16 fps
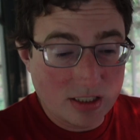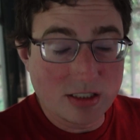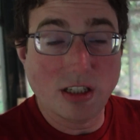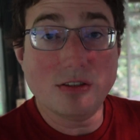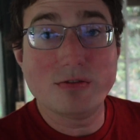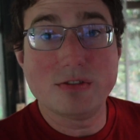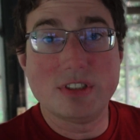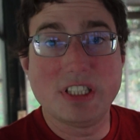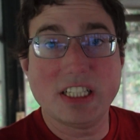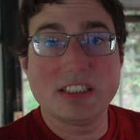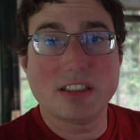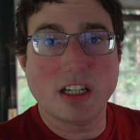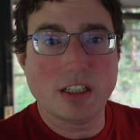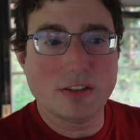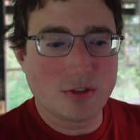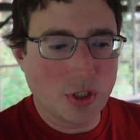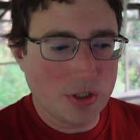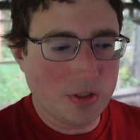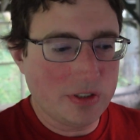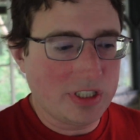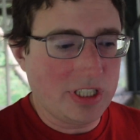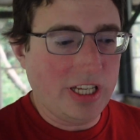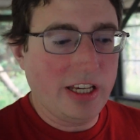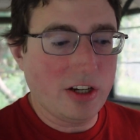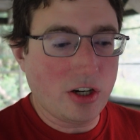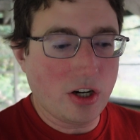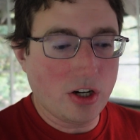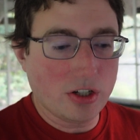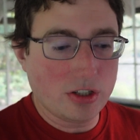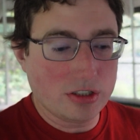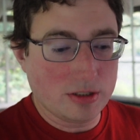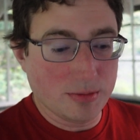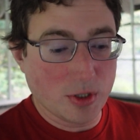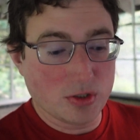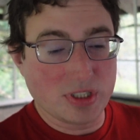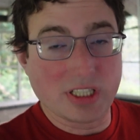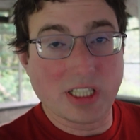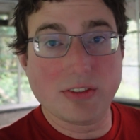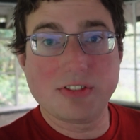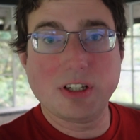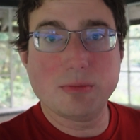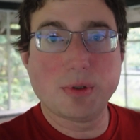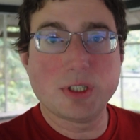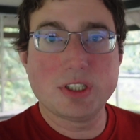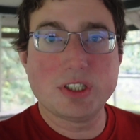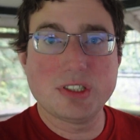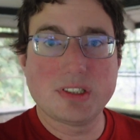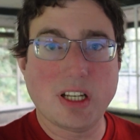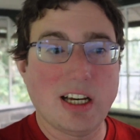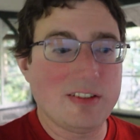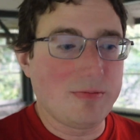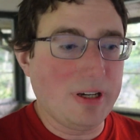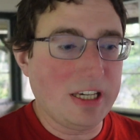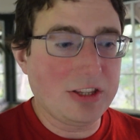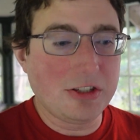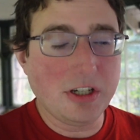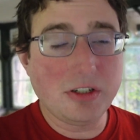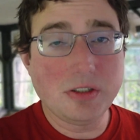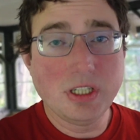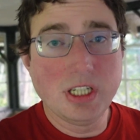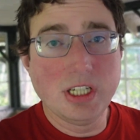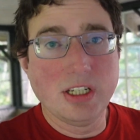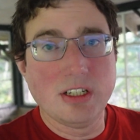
None of the things I've shown you today are the most significant purchase I've made though.